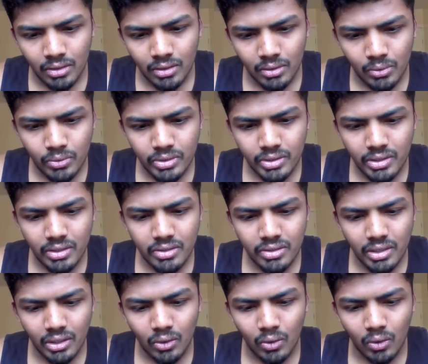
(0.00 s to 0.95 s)
Who's
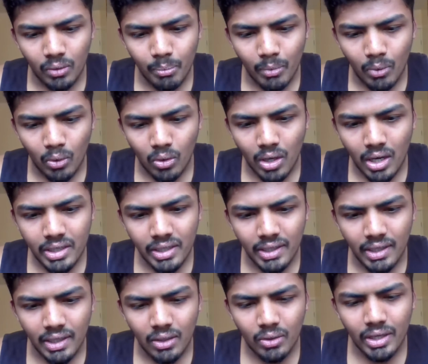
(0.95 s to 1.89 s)
this chick called
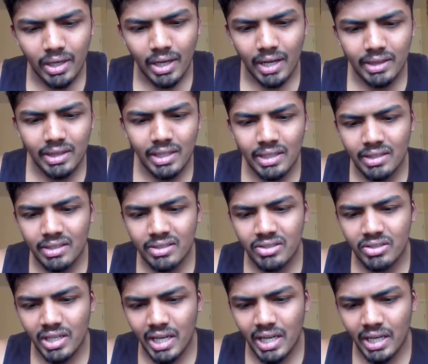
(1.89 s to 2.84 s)
Morandika? Okay, I think
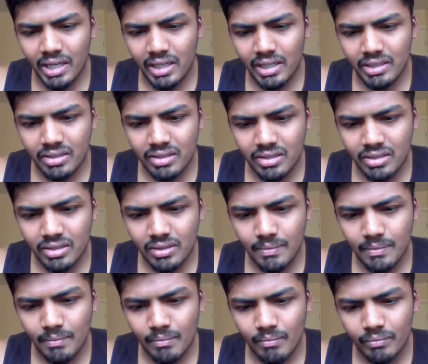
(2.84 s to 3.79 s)
this chick, it's
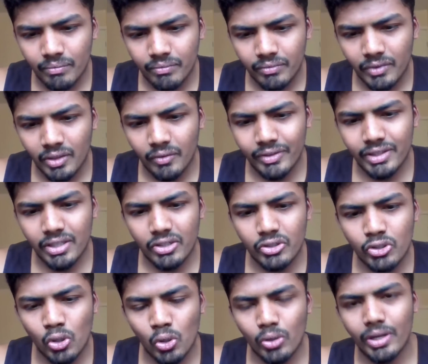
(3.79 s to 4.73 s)
with the
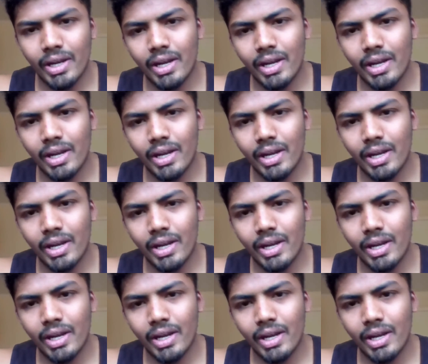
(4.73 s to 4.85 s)
short